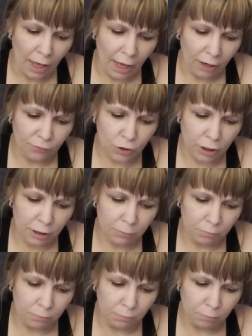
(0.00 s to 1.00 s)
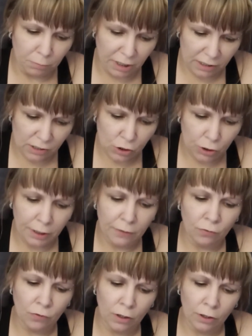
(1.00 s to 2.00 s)
After
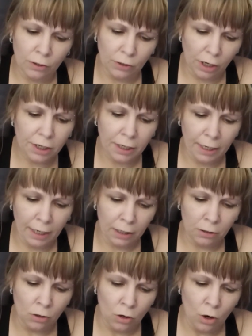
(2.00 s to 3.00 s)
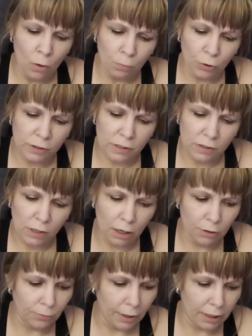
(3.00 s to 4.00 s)
administering the Narcan, Prince's
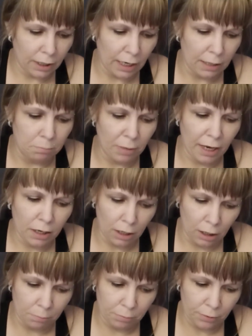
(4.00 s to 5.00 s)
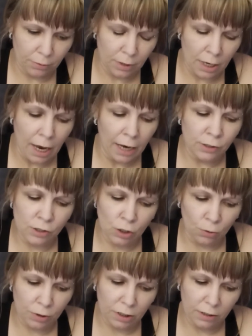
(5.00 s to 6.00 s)
heart rate came back up, and
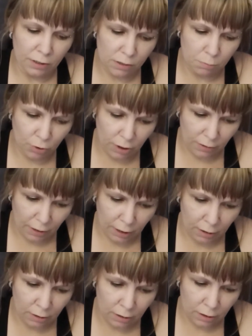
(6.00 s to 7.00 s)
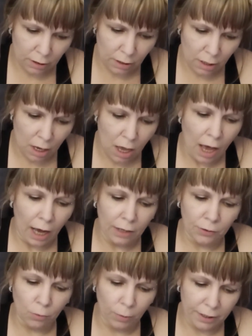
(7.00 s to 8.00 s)
so did his breathing.
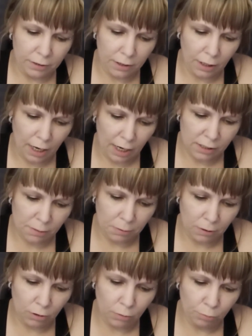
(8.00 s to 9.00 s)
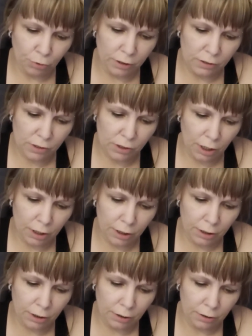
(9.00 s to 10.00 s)
On the way to the hospital, Prince
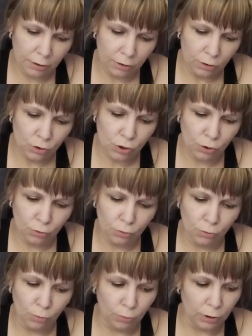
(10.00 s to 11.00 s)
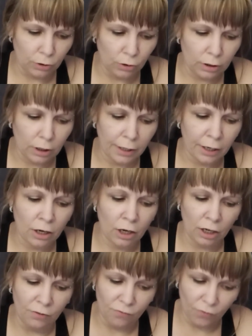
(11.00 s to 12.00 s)
started to what looked like
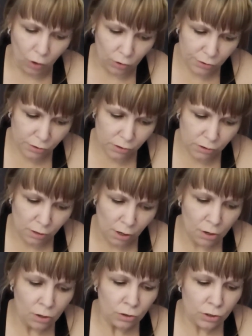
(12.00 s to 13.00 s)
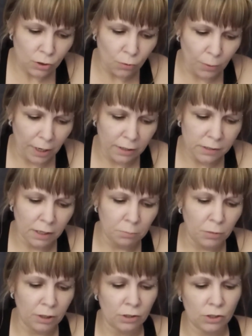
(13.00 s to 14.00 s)
convulse, so Rands
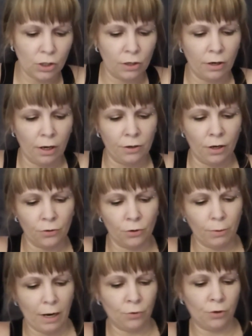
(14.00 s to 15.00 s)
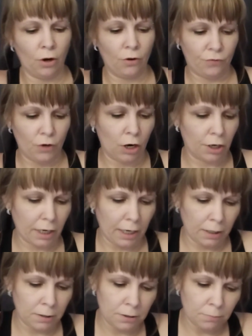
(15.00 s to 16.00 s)
administered another round of
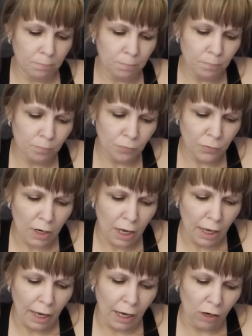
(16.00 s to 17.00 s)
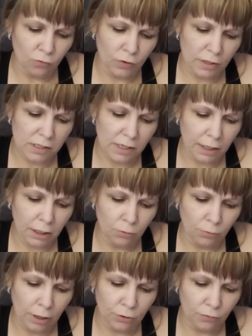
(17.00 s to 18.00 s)
Narcan. After the second
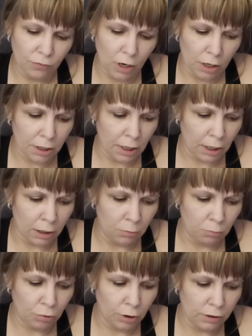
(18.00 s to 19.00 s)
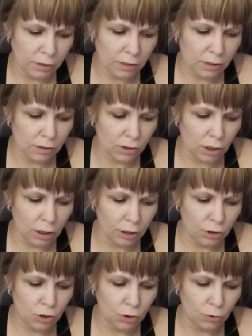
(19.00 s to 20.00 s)
round of Narcan, Prince
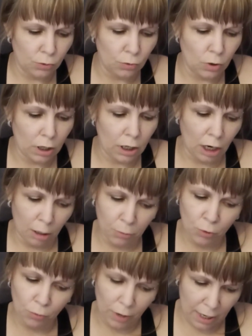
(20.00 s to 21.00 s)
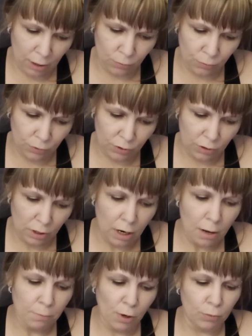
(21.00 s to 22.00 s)
started to come around,
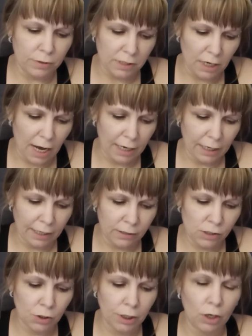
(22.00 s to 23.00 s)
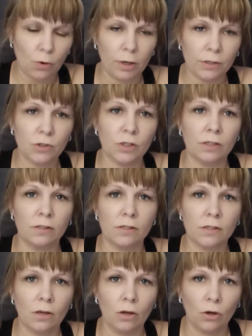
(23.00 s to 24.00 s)
but was not answering
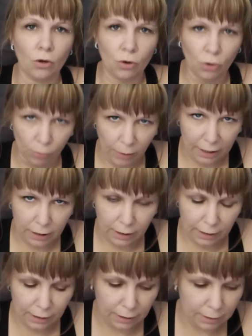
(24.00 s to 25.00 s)
questions correctly.